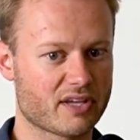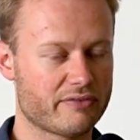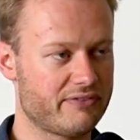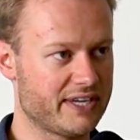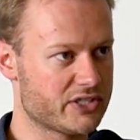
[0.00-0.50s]

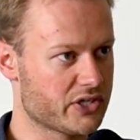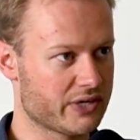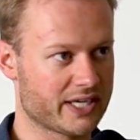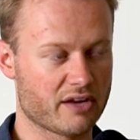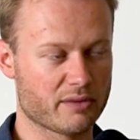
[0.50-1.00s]

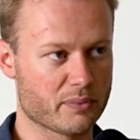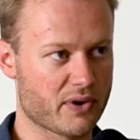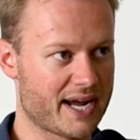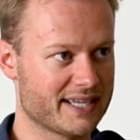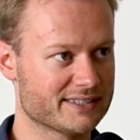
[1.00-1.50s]
featuring other
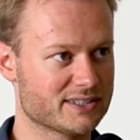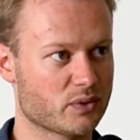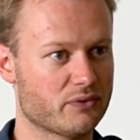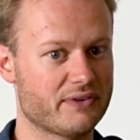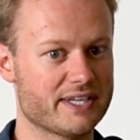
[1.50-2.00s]
brands
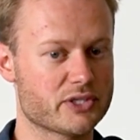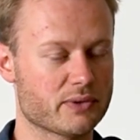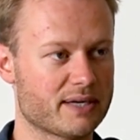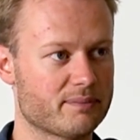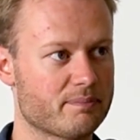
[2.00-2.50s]
or
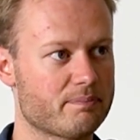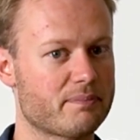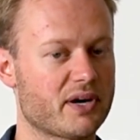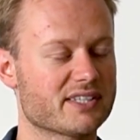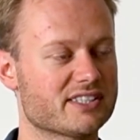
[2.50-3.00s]
featuring
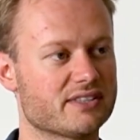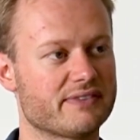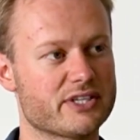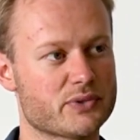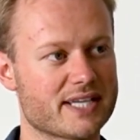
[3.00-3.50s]
persons of
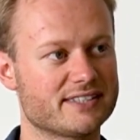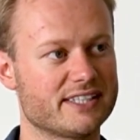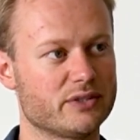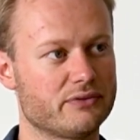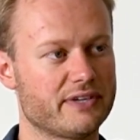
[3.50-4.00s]
interest
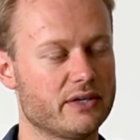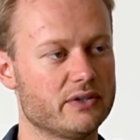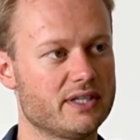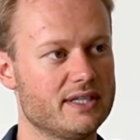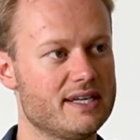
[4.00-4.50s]
in your
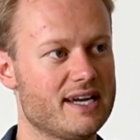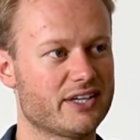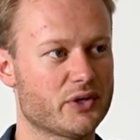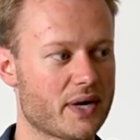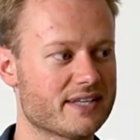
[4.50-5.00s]
field,
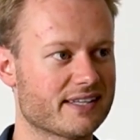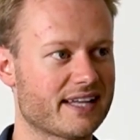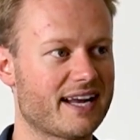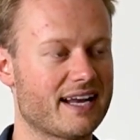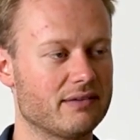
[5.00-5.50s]
creating
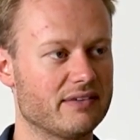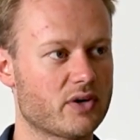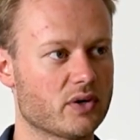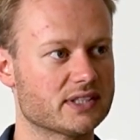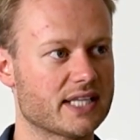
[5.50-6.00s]
that level of
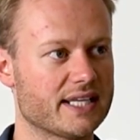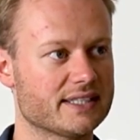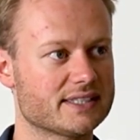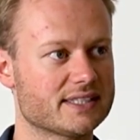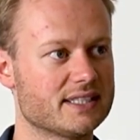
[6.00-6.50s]

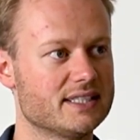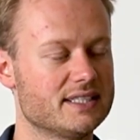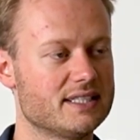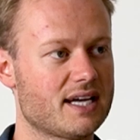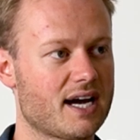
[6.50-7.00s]
content
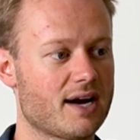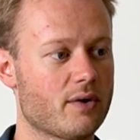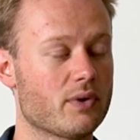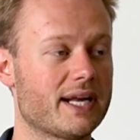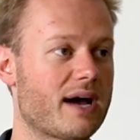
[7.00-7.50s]

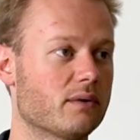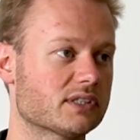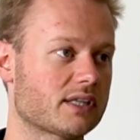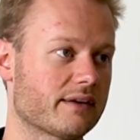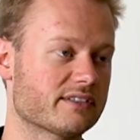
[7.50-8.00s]
really
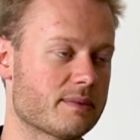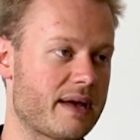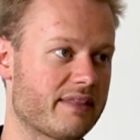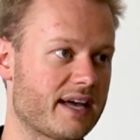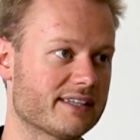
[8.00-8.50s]
helps kind of
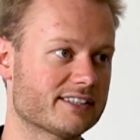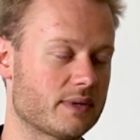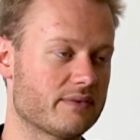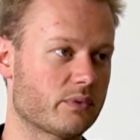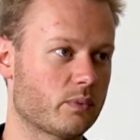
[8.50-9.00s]
cement that.
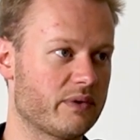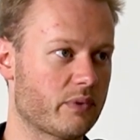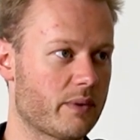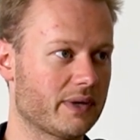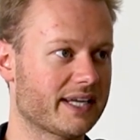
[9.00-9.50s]
So we've
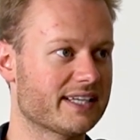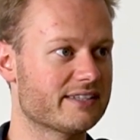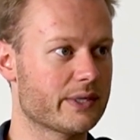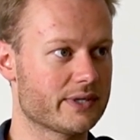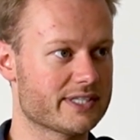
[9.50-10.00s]
worked with like
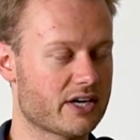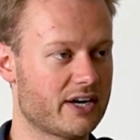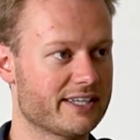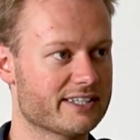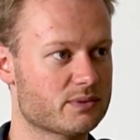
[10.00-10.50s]
interior
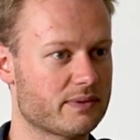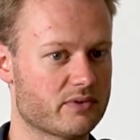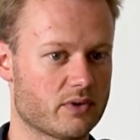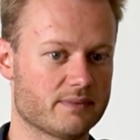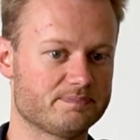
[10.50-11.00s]
designers. We've
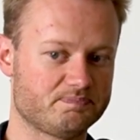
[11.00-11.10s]
got